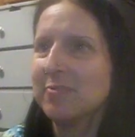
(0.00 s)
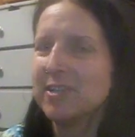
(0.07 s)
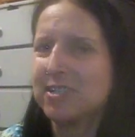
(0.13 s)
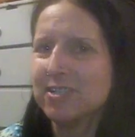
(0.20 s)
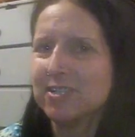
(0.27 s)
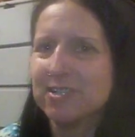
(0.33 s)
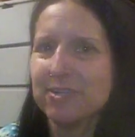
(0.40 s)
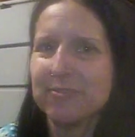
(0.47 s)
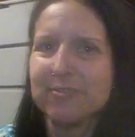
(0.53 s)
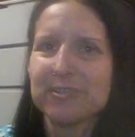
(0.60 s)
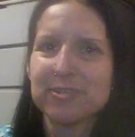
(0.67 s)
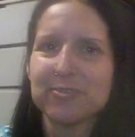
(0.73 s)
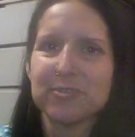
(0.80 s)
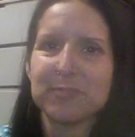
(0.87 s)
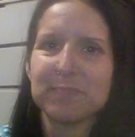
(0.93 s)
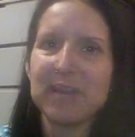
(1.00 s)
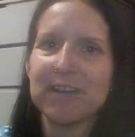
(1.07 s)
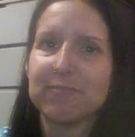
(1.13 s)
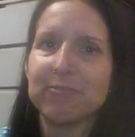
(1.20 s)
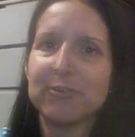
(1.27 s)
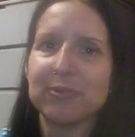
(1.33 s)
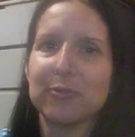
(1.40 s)
It's just so
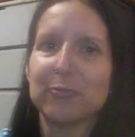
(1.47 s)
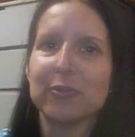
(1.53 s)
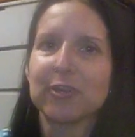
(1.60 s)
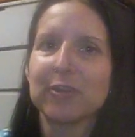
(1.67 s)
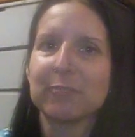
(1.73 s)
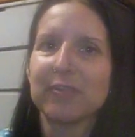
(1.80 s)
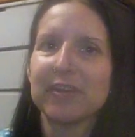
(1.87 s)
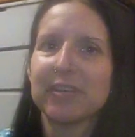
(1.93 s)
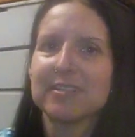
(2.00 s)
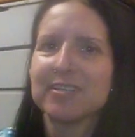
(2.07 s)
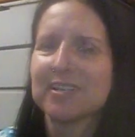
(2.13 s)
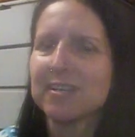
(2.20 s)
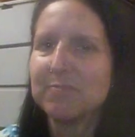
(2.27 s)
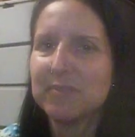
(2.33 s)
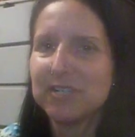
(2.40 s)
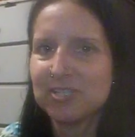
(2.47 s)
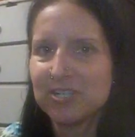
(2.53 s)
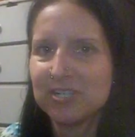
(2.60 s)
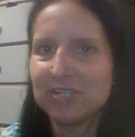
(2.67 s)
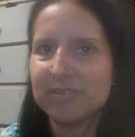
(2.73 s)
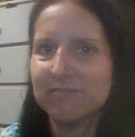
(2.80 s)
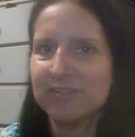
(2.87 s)
disrespectful in the workplace. Like I
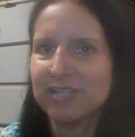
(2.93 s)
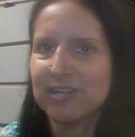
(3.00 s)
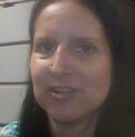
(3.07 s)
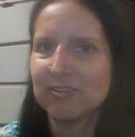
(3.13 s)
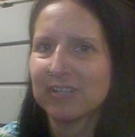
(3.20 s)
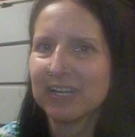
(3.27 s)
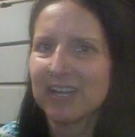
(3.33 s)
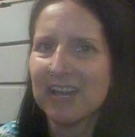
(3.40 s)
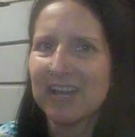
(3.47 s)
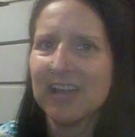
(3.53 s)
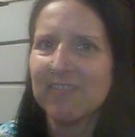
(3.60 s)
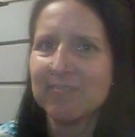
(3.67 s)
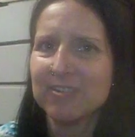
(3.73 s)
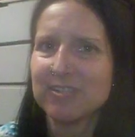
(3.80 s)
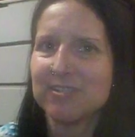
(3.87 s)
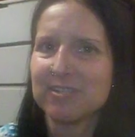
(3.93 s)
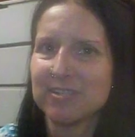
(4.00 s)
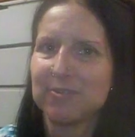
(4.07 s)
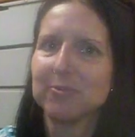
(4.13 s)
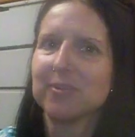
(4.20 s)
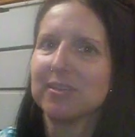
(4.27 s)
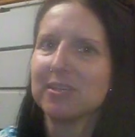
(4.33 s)
mentioned in the video, like, I have to
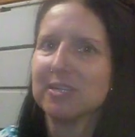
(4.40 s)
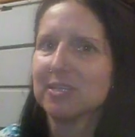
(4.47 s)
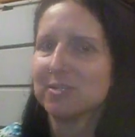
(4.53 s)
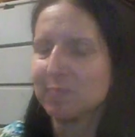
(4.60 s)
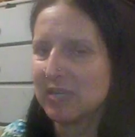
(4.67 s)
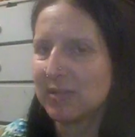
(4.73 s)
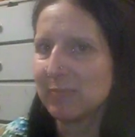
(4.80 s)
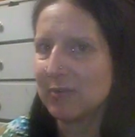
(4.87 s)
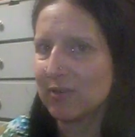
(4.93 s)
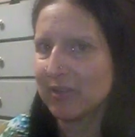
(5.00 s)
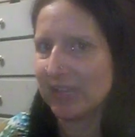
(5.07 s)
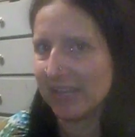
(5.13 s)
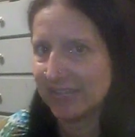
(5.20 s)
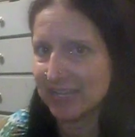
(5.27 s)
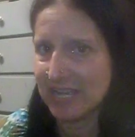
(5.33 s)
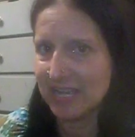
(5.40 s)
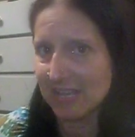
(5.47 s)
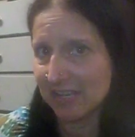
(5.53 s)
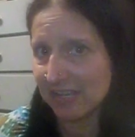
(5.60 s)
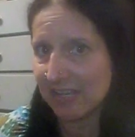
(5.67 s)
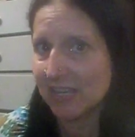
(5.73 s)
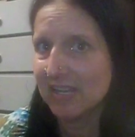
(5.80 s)
deal with these people on the
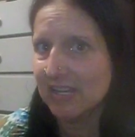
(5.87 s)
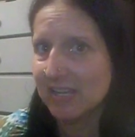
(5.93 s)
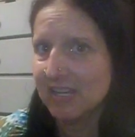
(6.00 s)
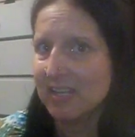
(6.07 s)
daily.